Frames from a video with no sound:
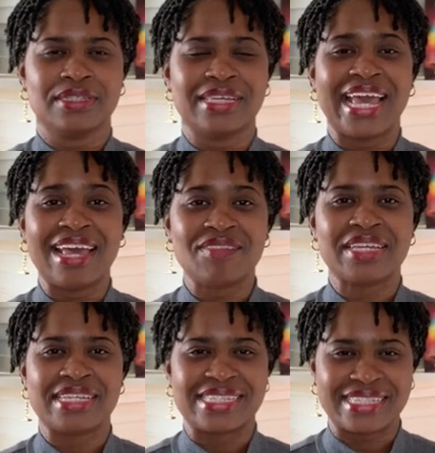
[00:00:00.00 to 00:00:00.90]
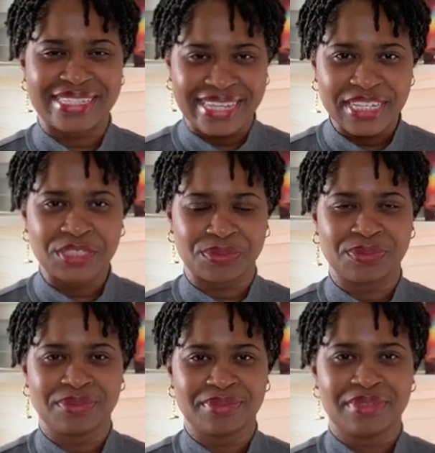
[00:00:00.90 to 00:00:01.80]
having a
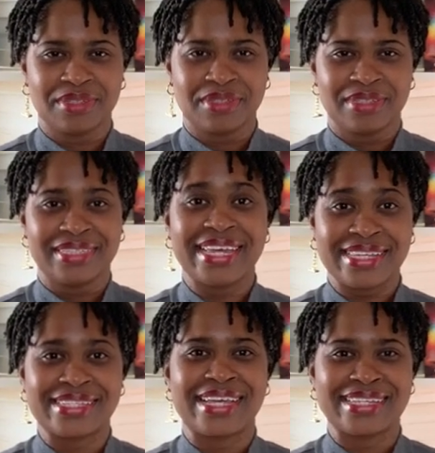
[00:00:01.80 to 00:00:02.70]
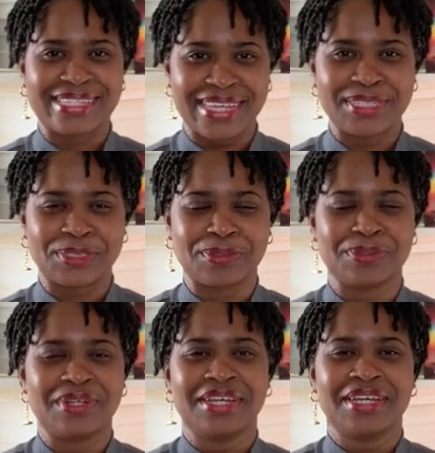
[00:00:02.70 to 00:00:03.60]
schedule, yes, a
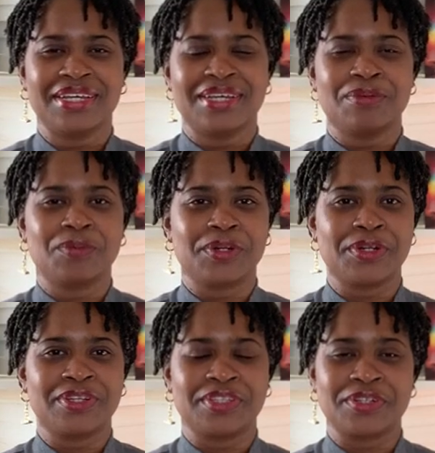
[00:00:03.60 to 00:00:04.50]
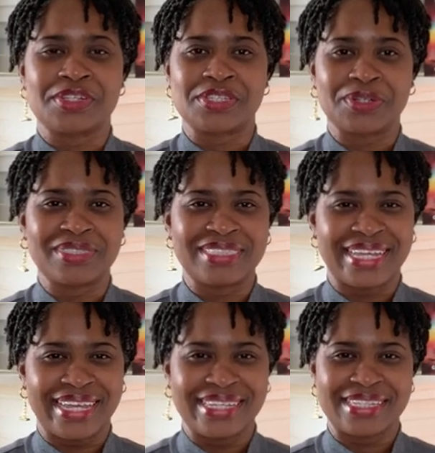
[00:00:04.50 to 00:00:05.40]
schedule where there are certain
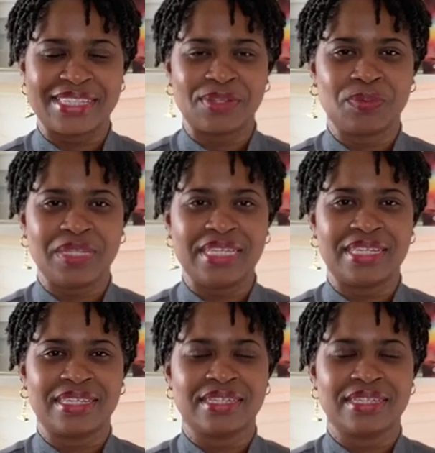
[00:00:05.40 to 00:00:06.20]
days in the week,